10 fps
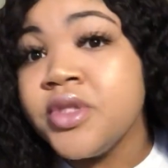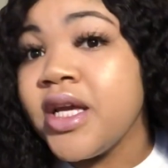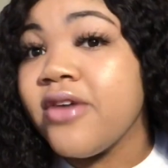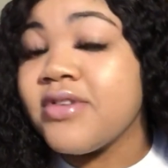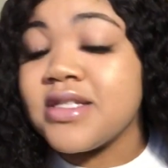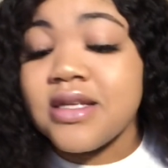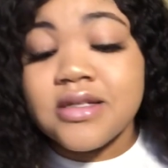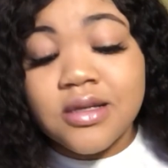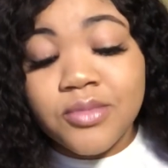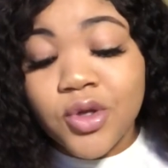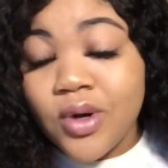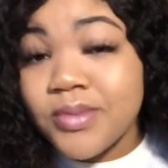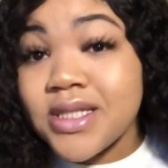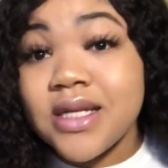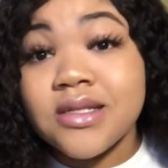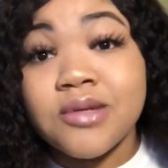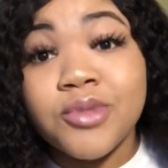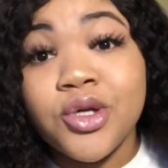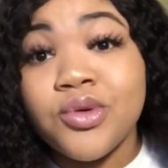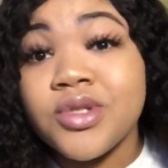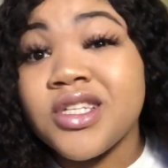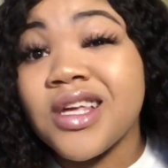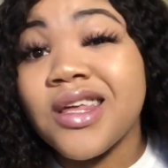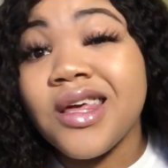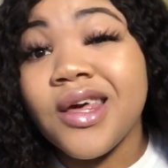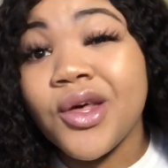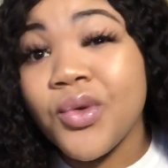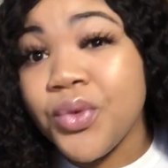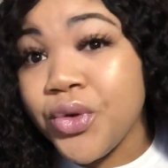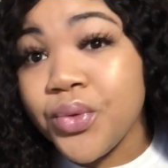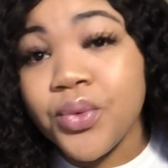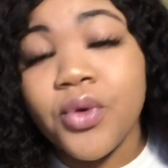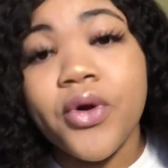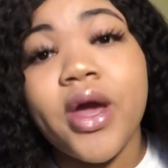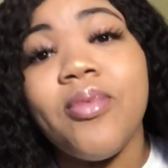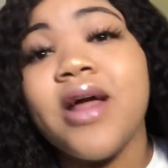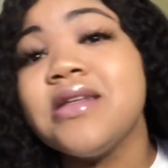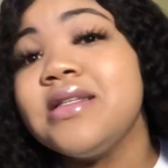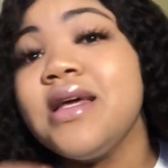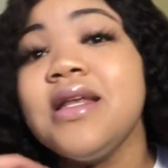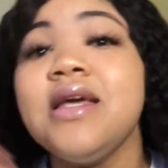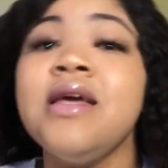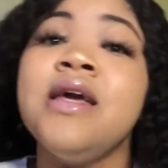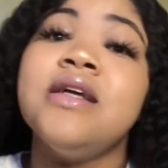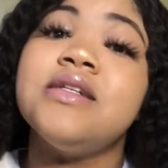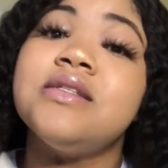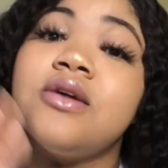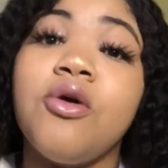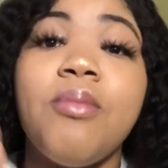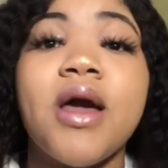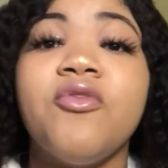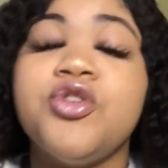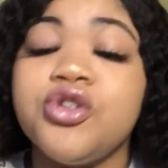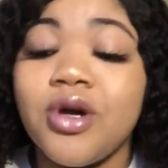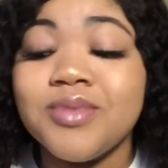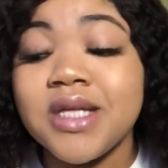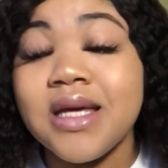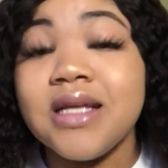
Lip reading: If I say something to you, I'm saying something to you to kill you, okay? I'm not saying it just to go back, but you know, I'm saying